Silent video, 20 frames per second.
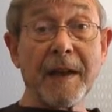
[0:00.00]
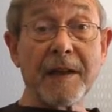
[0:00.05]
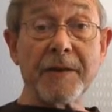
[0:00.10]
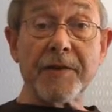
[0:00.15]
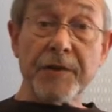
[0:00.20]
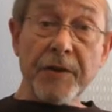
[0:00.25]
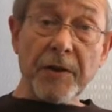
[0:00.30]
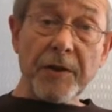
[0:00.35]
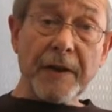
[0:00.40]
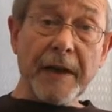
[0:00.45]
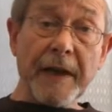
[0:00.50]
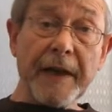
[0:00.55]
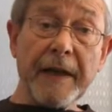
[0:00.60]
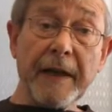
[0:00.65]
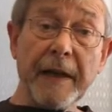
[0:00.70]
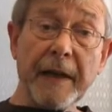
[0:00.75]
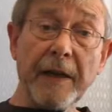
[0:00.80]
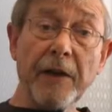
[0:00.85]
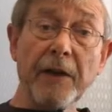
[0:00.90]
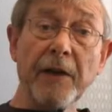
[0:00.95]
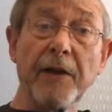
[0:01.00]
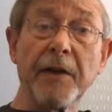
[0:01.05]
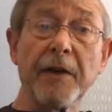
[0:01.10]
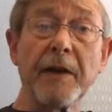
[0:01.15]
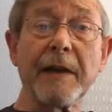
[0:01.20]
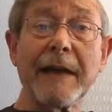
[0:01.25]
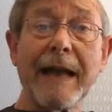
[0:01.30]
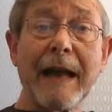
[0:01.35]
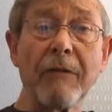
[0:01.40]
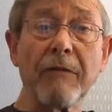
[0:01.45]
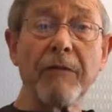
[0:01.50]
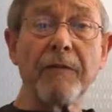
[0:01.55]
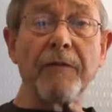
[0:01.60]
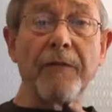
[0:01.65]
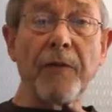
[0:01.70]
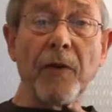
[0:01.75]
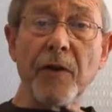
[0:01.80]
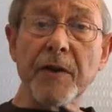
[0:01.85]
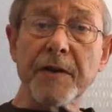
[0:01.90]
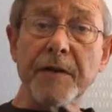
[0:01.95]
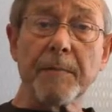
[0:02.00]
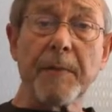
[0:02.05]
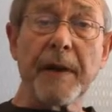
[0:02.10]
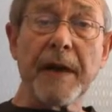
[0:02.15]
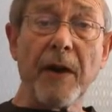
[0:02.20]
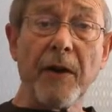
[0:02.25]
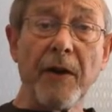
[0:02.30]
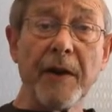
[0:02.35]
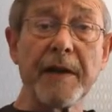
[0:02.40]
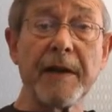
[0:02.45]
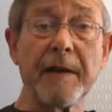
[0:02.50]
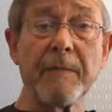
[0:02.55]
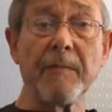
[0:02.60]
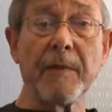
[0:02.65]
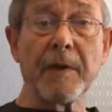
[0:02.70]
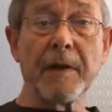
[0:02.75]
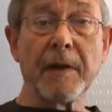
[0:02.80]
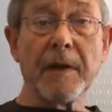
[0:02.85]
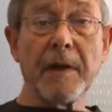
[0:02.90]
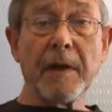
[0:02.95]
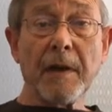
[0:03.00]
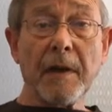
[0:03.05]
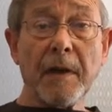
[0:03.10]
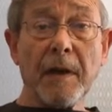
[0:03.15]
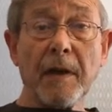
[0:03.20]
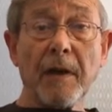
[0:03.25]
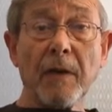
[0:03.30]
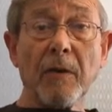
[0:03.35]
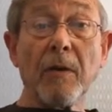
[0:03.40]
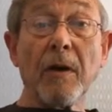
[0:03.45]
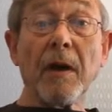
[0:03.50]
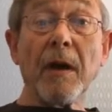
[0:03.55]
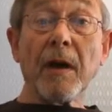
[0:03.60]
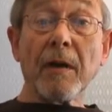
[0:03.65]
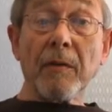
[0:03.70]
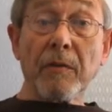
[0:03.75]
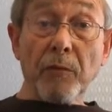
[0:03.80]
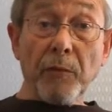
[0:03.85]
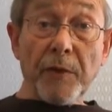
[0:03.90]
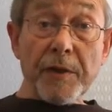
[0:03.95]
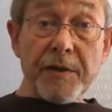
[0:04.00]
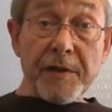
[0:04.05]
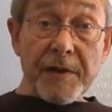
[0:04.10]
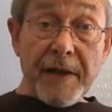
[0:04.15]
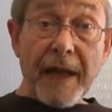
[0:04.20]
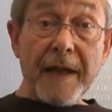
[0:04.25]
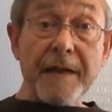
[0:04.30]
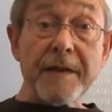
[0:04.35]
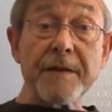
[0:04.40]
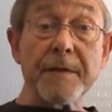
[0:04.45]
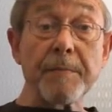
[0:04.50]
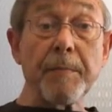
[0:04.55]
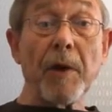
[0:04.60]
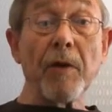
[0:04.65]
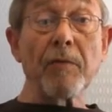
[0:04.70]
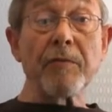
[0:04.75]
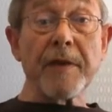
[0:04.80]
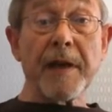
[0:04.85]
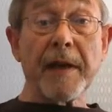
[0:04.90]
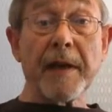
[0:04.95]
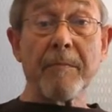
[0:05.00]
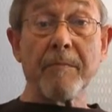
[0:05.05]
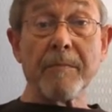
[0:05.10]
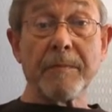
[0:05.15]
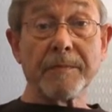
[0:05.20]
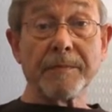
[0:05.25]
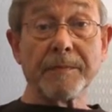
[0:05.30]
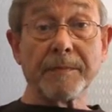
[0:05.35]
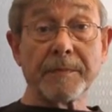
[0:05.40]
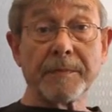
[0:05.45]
And suddenly he heard a loud voice behind him, which then spoke to him.